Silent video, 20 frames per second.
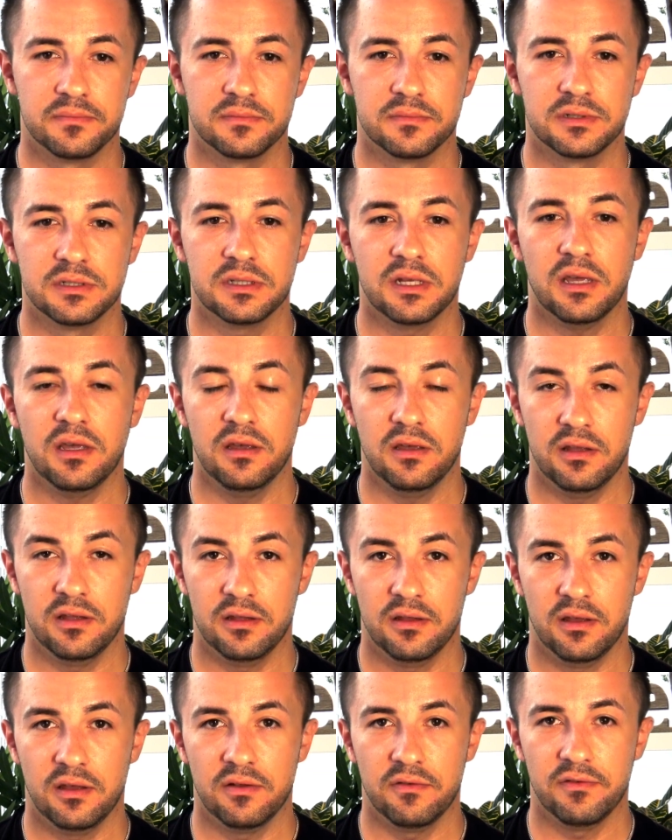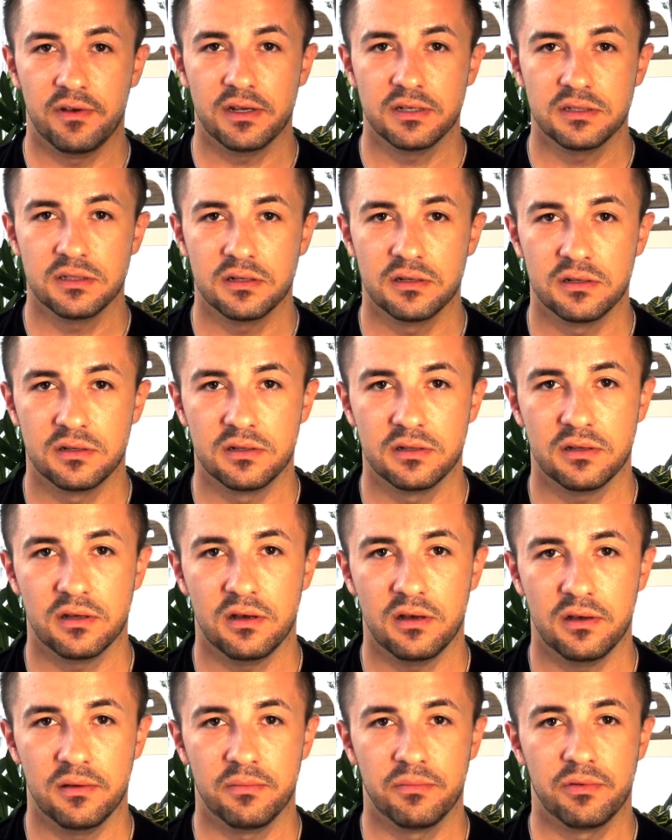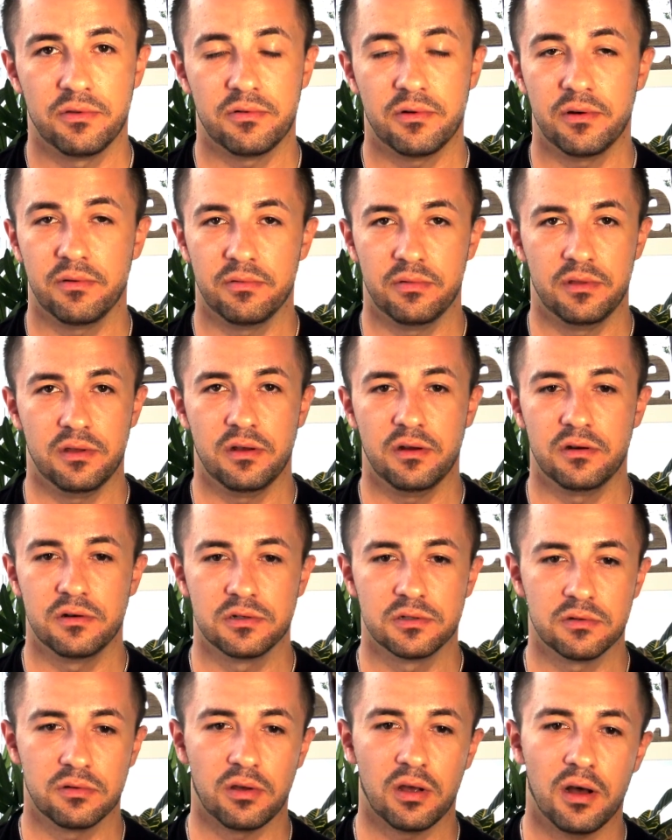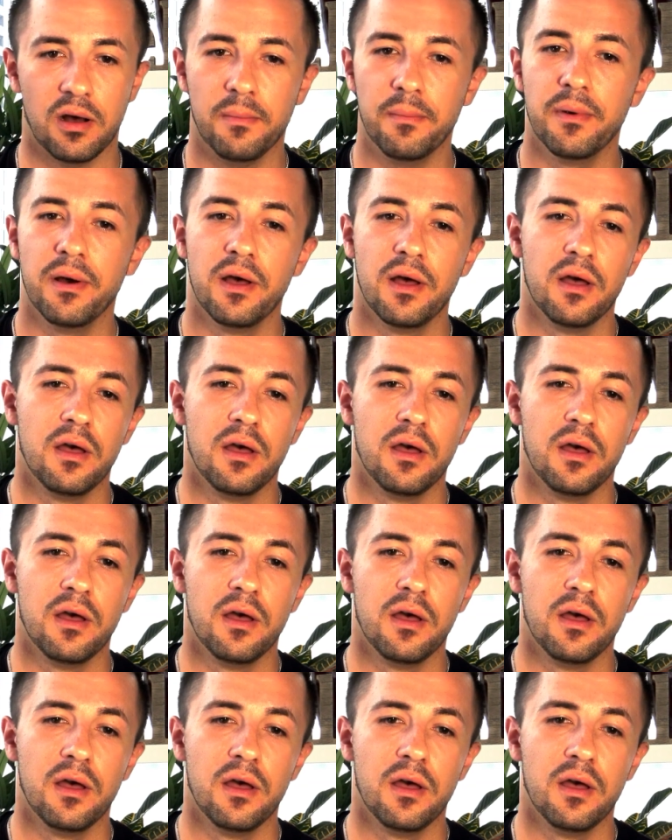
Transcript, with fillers: stay invested um, throughout the years to come.